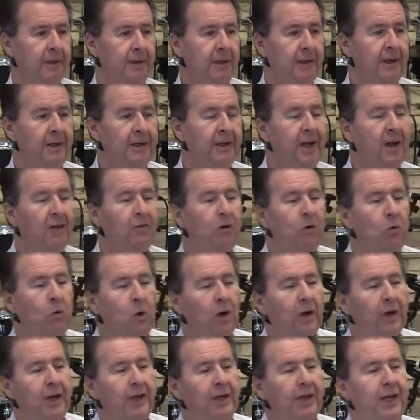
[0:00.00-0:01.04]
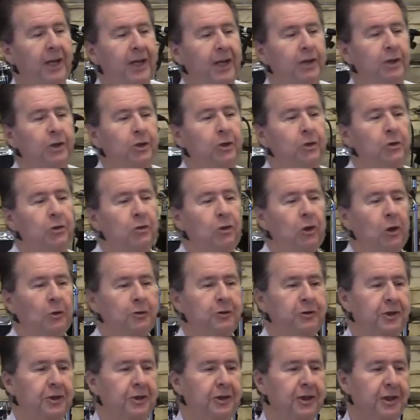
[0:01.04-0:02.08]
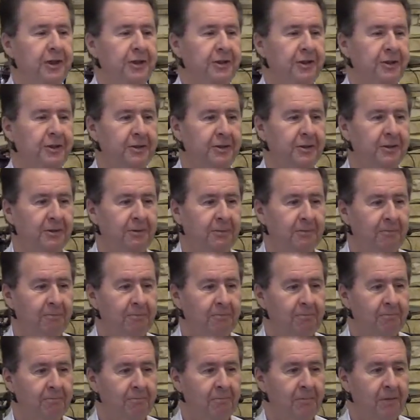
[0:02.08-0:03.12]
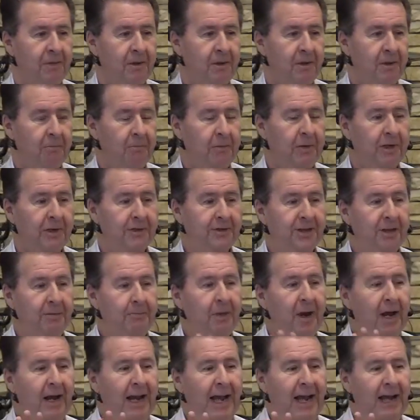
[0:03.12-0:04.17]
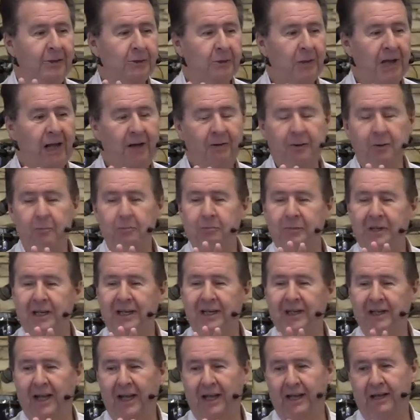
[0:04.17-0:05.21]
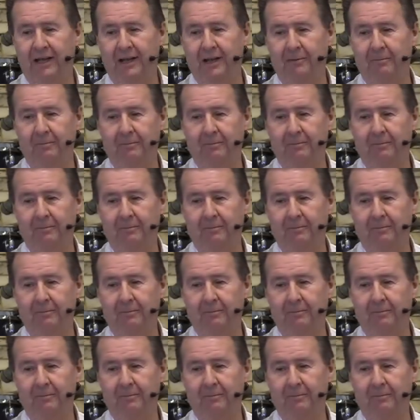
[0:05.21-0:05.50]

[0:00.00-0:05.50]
never wanting to get too close to Jesus because they might actually have to be like him.